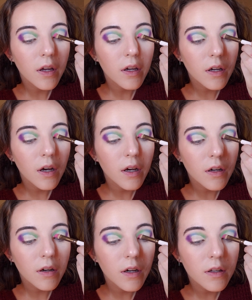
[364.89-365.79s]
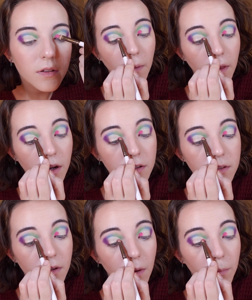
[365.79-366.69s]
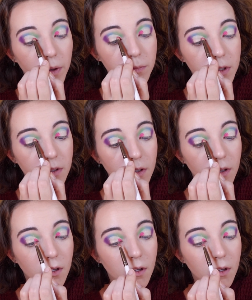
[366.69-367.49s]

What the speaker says: cut crease. That is so pigmented.